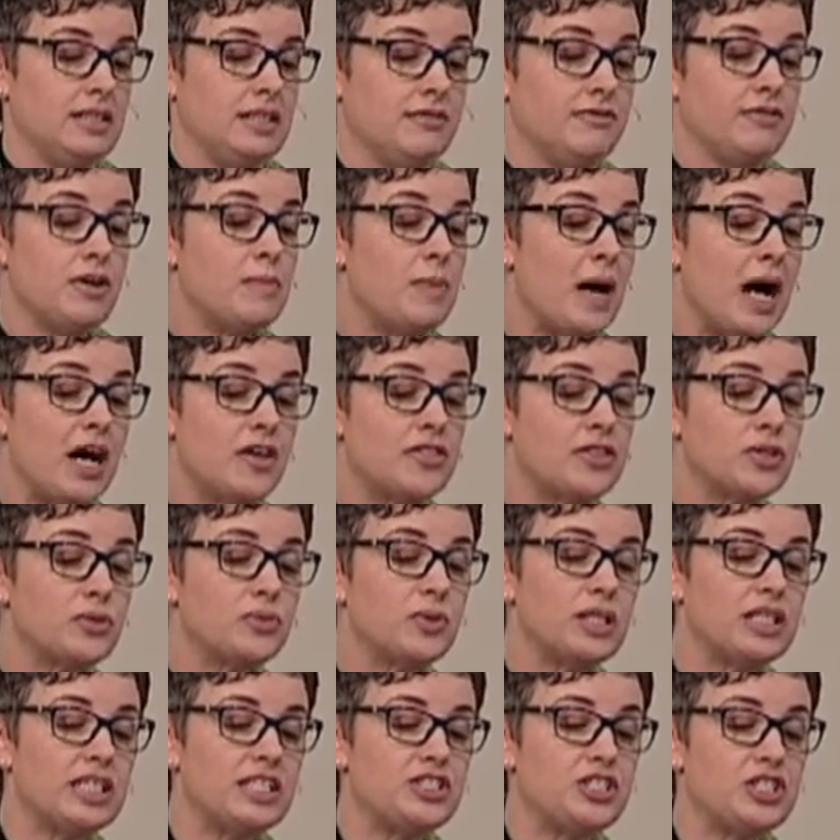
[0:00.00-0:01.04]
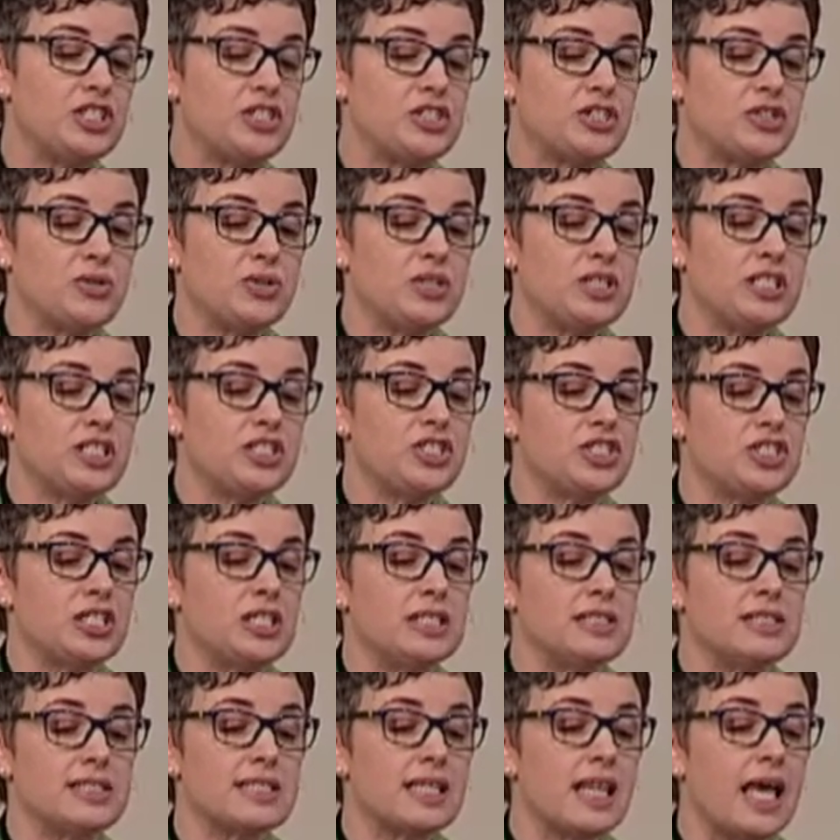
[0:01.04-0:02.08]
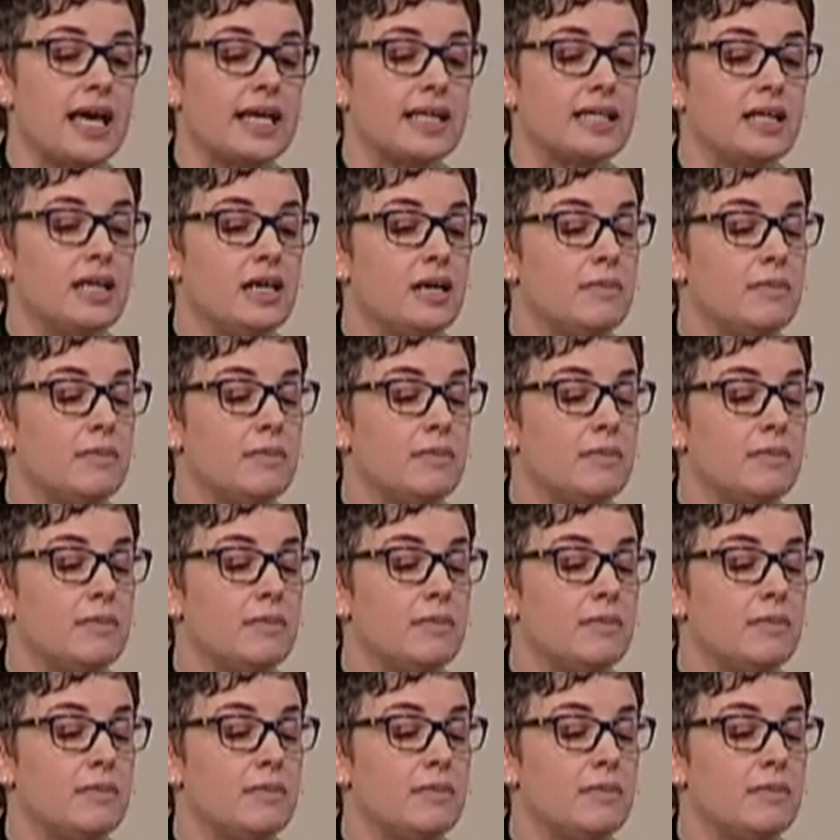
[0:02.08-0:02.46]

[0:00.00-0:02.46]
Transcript: from other religious traditions like